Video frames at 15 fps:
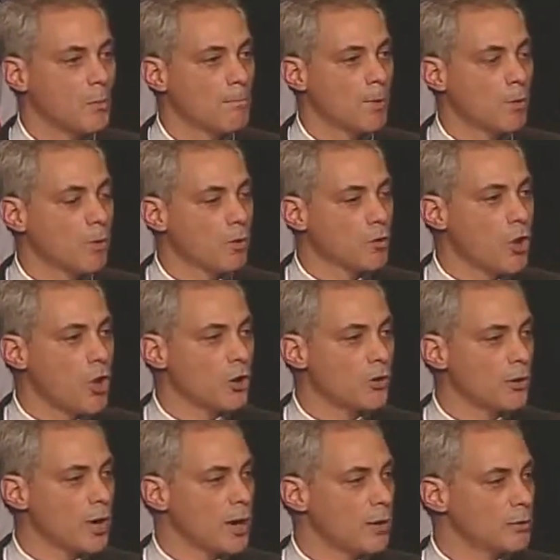But
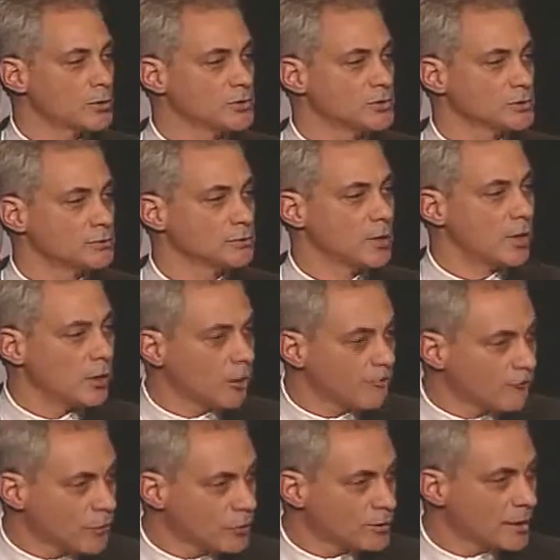longer hours, a
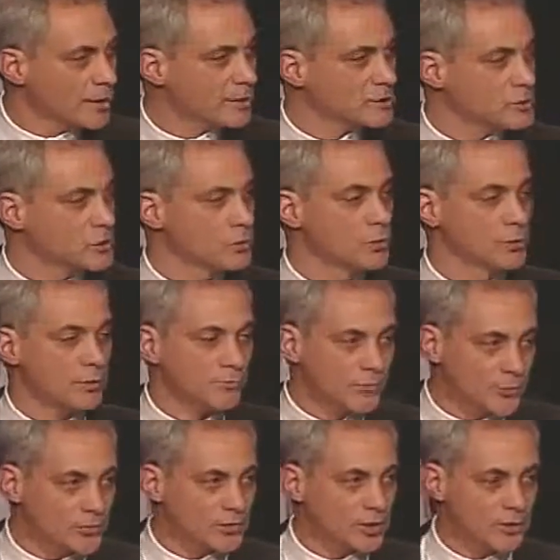full day of school, and a
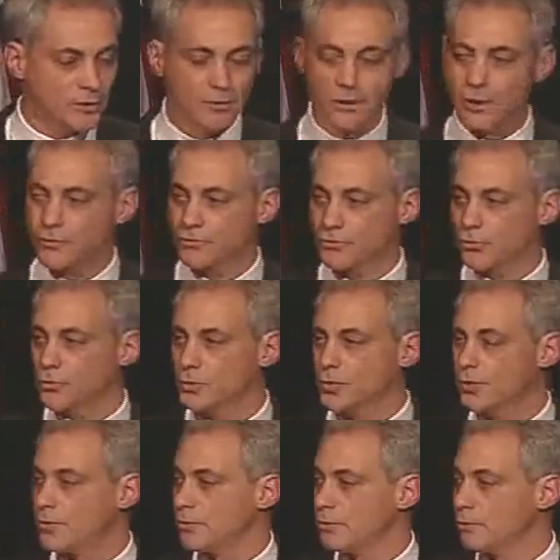full scale of school
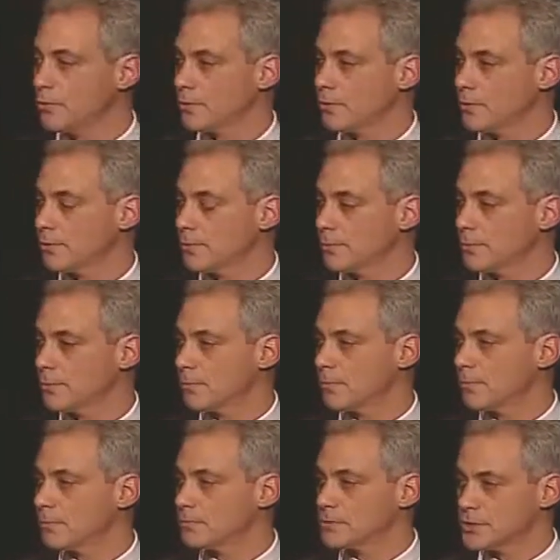year
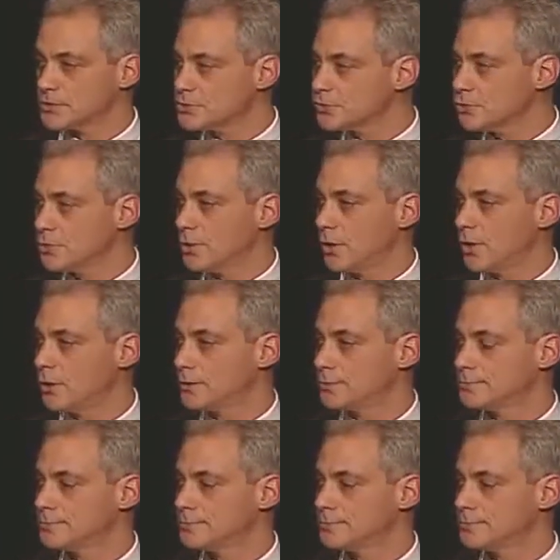doesn't do it all